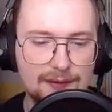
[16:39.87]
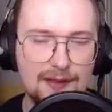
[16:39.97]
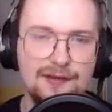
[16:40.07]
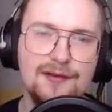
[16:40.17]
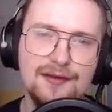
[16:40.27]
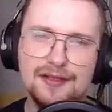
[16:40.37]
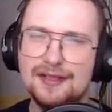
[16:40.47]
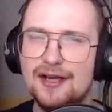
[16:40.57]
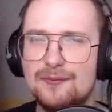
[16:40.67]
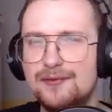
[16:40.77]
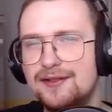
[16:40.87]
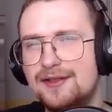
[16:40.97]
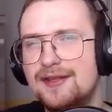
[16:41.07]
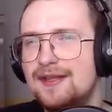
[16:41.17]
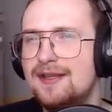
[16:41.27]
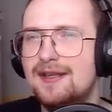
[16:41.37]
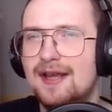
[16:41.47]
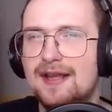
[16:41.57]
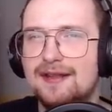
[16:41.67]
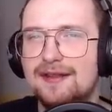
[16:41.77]
A lot of the times, the
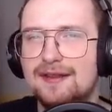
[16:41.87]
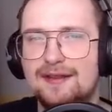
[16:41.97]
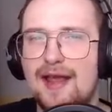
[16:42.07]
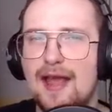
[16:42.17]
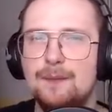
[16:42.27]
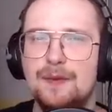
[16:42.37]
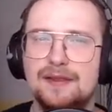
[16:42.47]
the epic